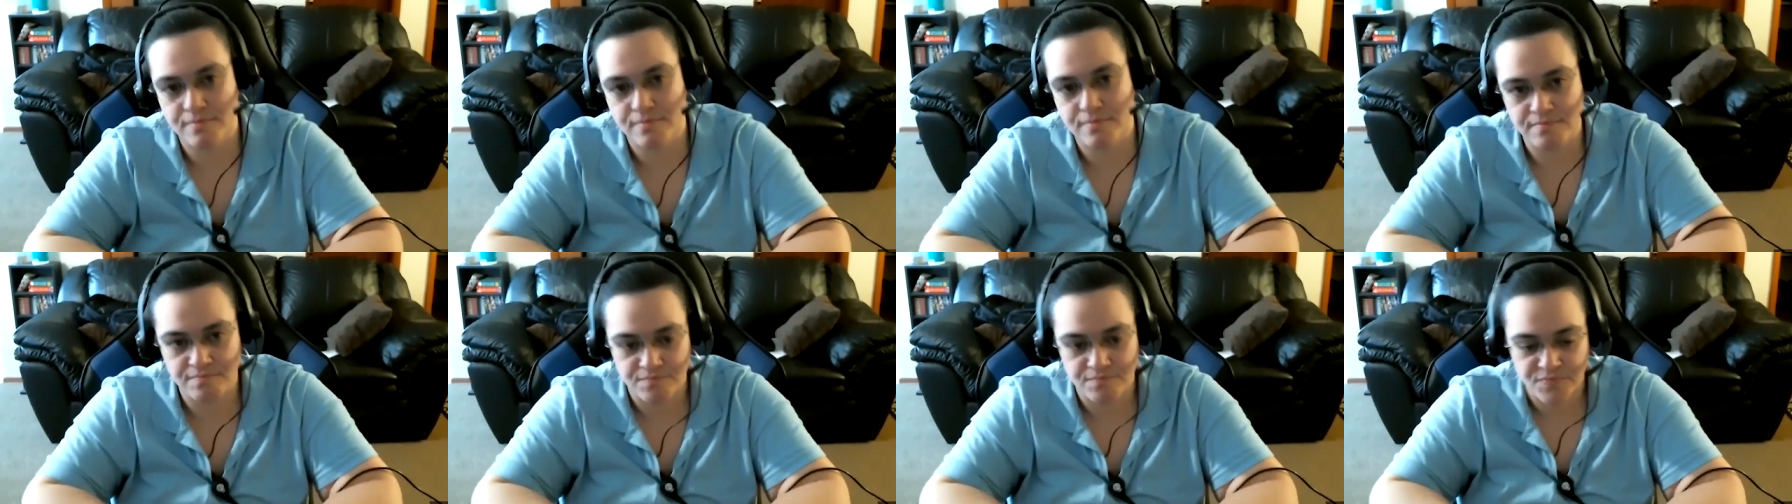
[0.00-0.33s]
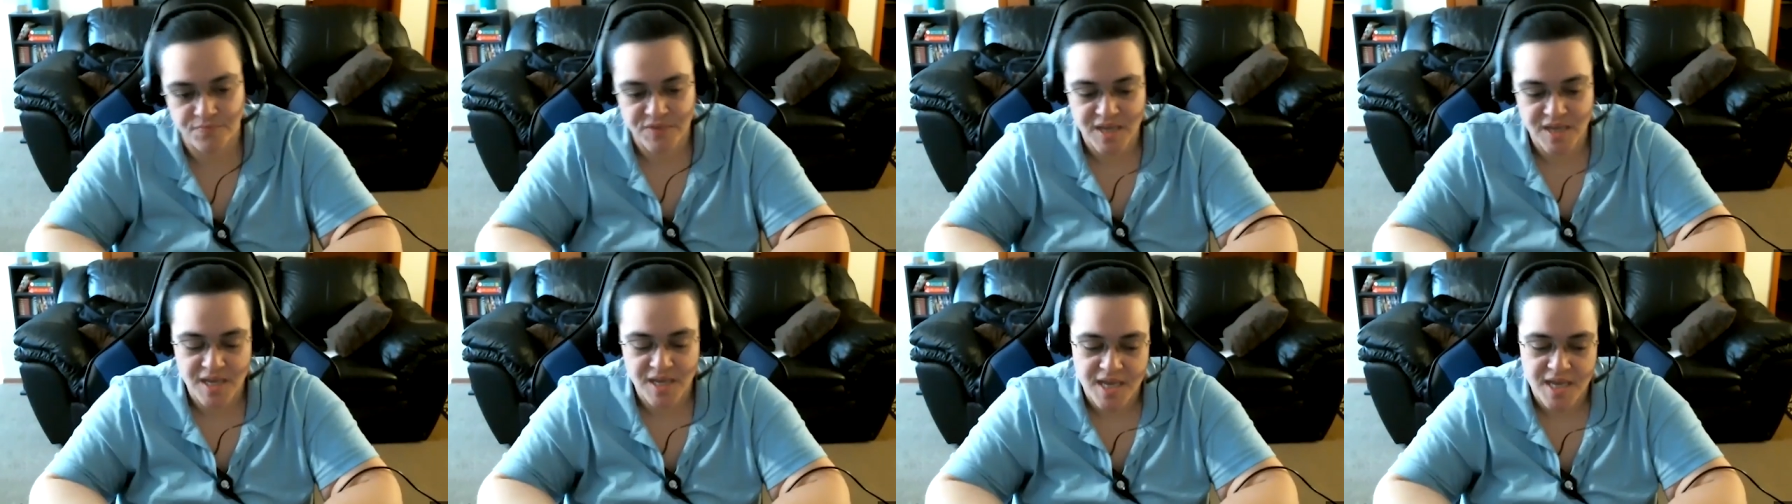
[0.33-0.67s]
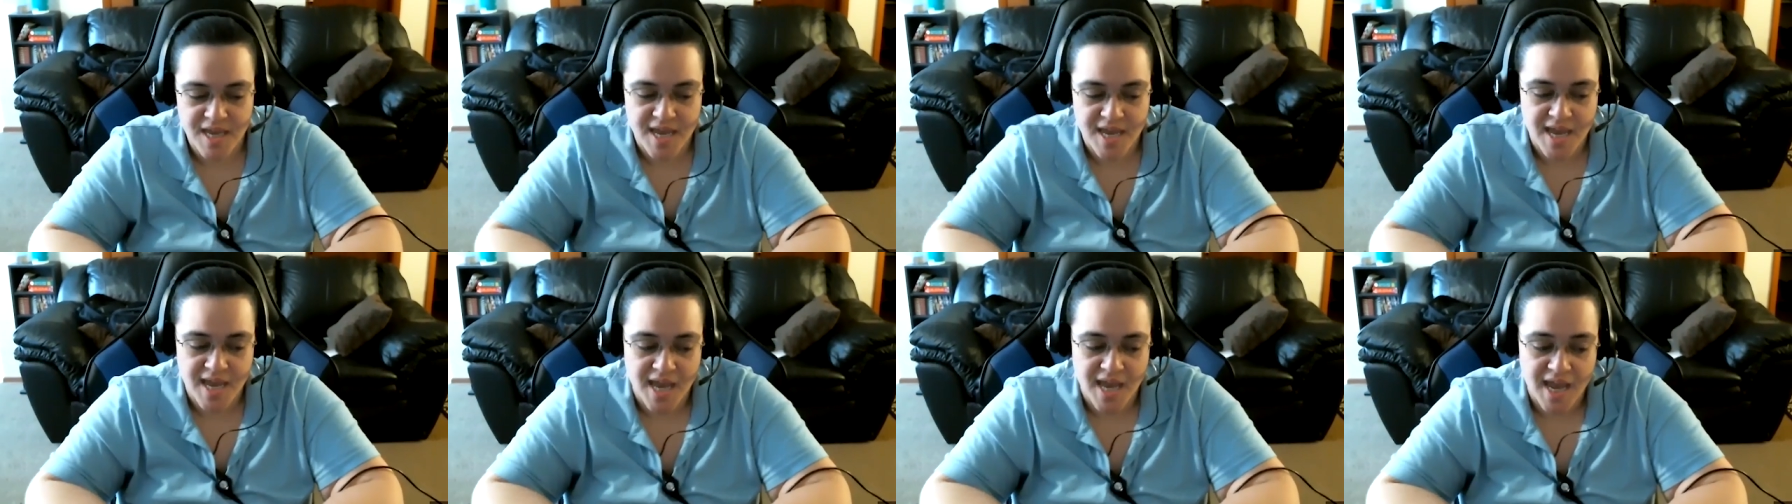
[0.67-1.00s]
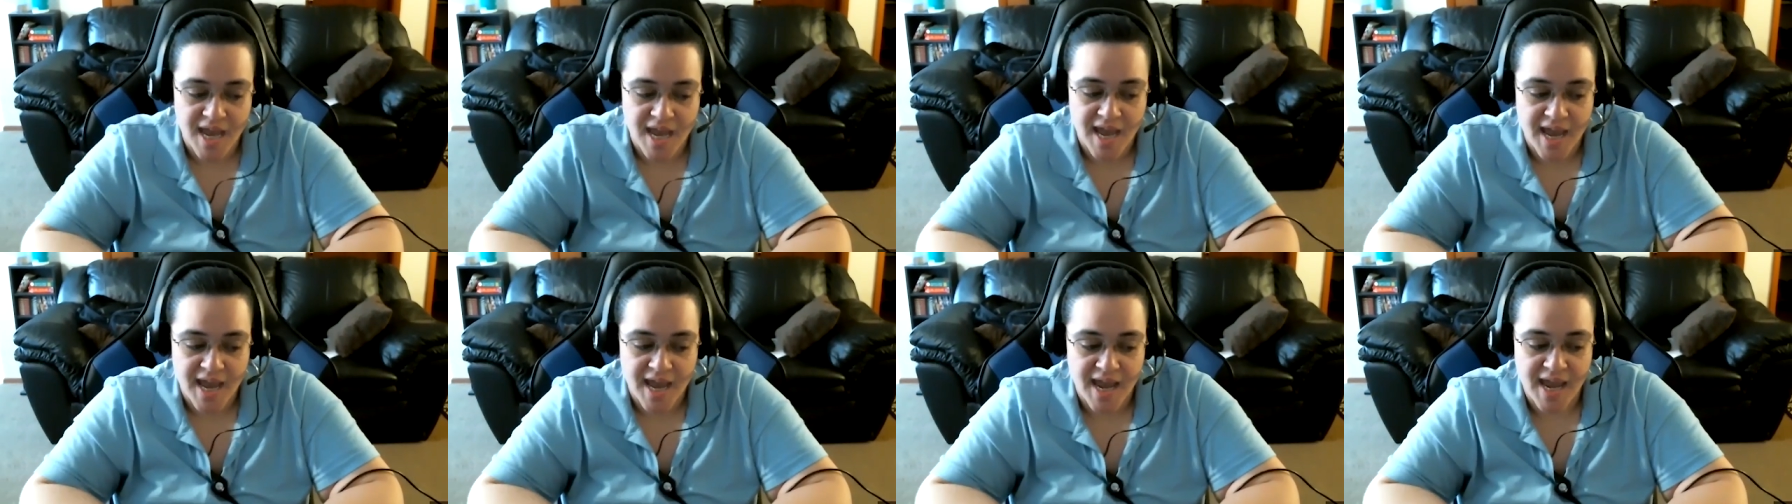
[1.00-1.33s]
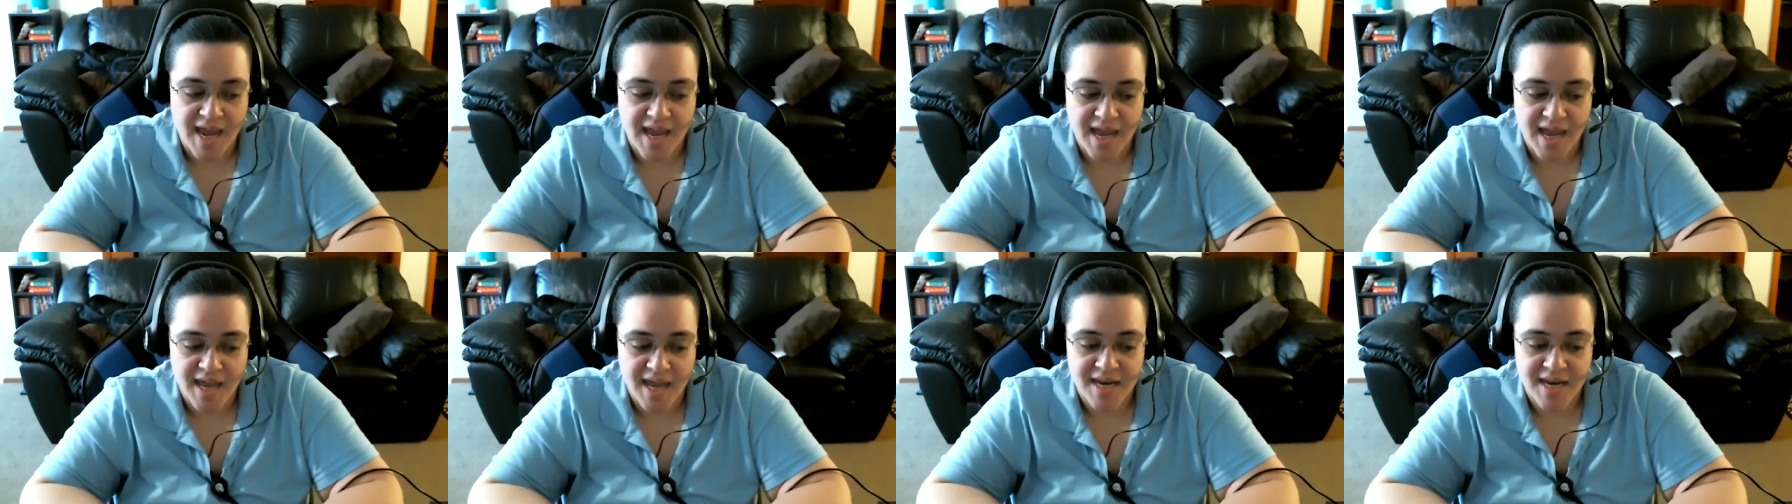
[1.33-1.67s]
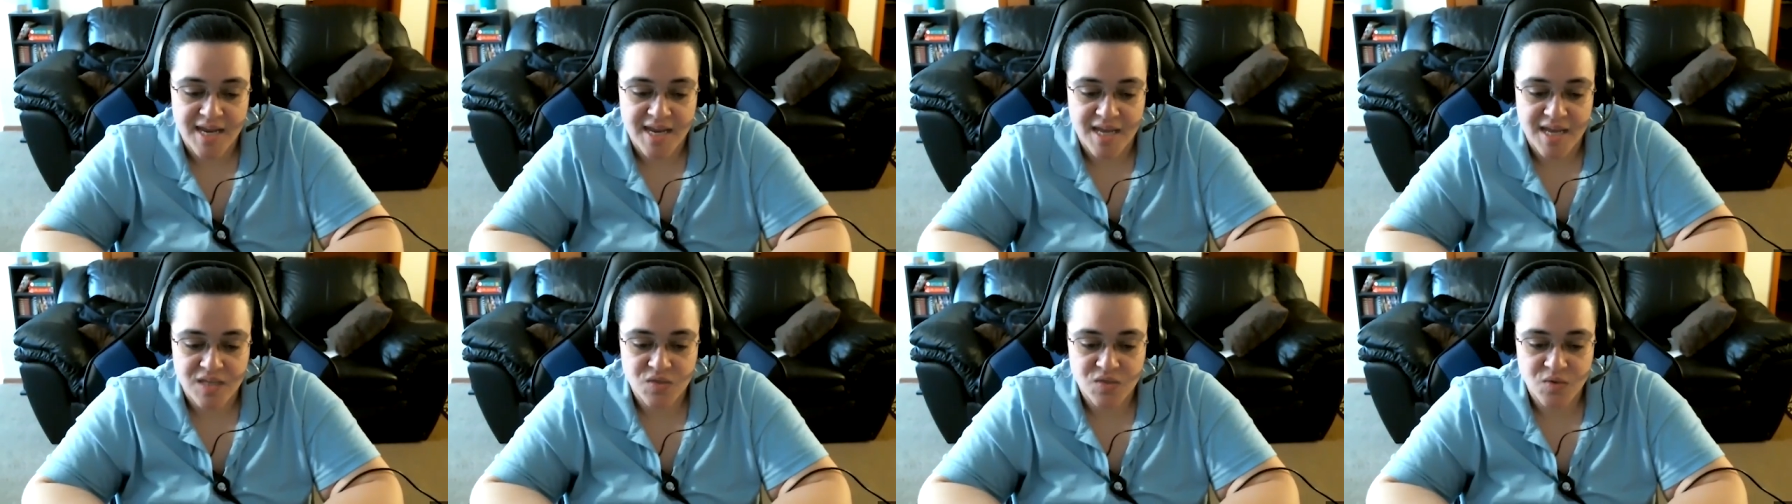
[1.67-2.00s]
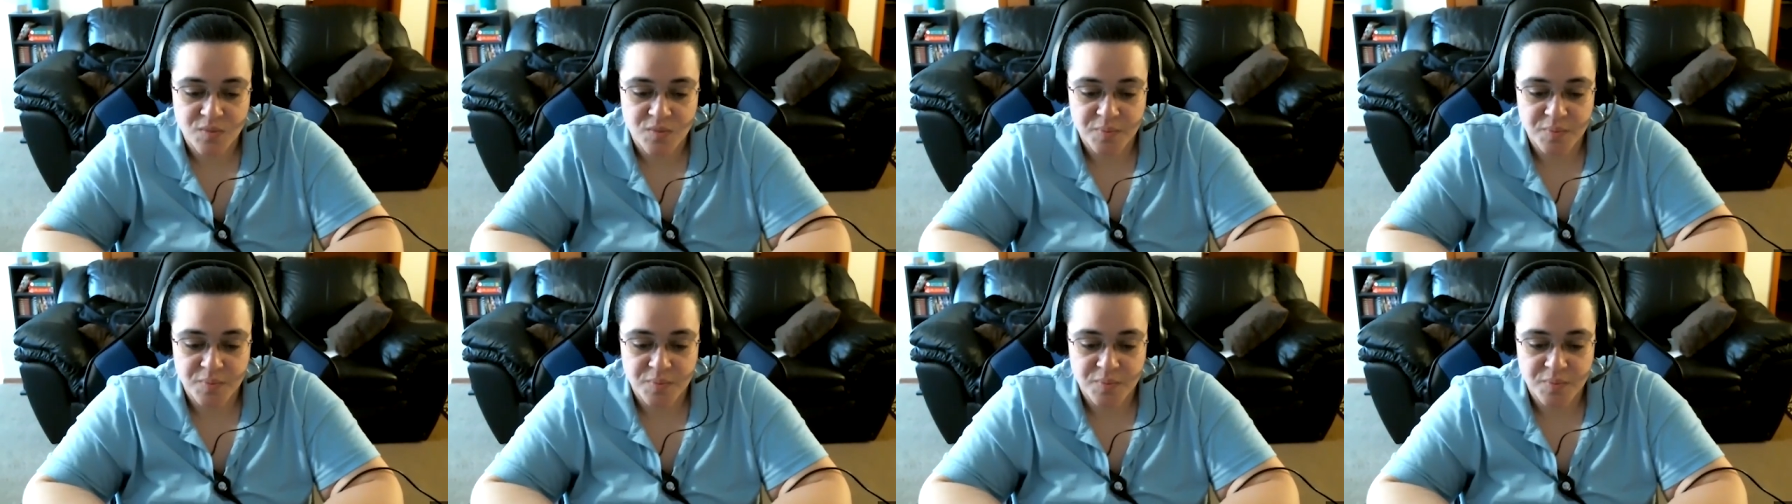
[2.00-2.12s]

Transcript: And as we're